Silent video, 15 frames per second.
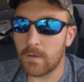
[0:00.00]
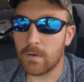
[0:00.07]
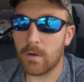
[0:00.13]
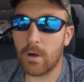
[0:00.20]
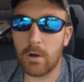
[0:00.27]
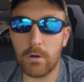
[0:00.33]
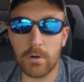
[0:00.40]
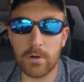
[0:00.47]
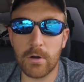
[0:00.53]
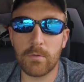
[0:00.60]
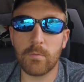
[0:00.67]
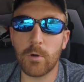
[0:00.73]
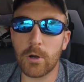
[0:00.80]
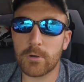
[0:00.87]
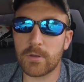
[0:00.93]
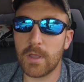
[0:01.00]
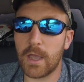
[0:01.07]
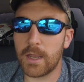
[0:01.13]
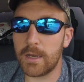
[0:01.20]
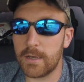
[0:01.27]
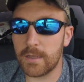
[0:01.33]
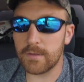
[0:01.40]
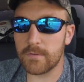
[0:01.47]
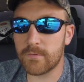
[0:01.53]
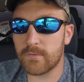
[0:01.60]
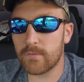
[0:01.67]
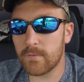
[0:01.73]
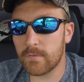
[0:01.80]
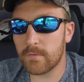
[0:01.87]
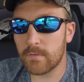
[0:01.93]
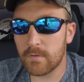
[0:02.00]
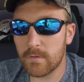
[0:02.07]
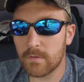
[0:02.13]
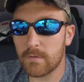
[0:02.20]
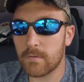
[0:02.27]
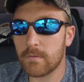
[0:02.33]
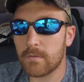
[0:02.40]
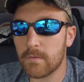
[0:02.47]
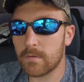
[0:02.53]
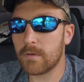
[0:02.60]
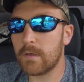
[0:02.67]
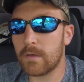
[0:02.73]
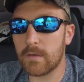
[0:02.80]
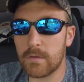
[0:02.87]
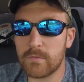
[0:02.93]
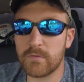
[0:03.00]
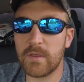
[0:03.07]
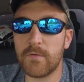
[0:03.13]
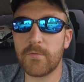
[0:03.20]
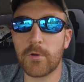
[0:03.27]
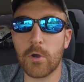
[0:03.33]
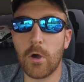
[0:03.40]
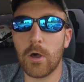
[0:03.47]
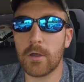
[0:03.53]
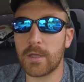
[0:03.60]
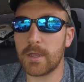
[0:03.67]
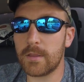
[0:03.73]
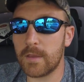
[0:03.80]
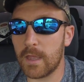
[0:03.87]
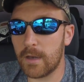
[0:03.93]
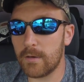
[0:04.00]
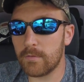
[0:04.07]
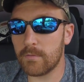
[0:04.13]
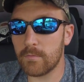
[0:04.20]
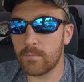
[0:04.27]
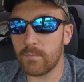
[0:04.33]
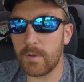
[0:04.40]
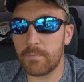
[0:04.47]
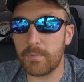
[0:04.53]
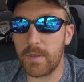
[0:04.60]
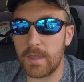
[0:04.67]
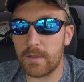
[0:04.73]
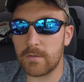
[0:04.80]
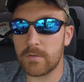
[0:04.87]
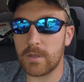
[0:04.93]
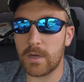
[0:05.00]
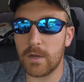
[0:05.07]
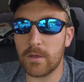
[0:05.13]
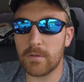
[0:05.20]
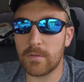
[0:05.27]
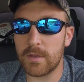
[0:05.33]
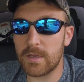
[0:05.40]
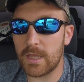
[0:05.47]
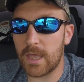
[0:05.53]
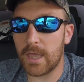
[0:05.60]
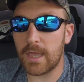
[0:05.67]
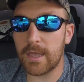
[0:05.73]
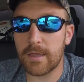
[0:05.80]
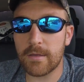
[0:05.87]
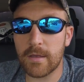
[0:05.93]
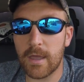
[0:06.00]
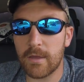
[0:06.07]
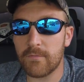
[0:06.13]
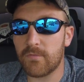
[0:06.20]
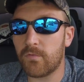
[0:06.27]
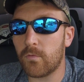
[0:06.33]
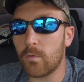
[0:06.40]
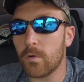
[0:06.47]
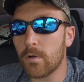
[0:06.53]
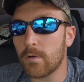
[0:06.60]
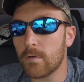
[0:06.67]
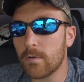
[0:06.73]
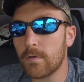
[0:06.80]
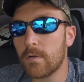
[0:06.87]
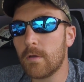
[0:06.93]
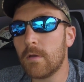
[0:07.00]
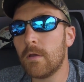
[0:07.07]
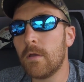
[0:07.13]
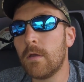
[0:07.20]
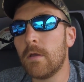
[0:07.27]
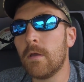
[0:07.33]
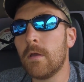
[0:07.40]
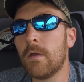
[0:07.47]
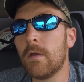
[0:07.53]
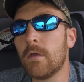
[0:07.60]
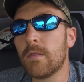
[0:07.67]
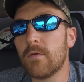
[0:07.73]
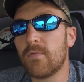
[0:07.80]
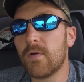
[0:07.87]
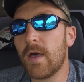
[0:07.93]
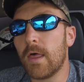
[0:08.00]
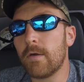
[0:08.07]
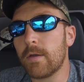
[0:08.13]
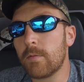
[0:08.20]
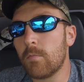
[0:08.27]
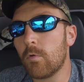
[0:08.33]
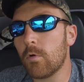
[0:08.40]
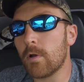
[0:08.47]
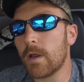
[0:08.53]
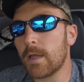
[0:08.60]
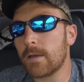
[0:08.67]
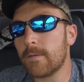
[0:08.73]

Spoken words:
all on a work night is difficult, and then repeat, you know, the day for the following morning.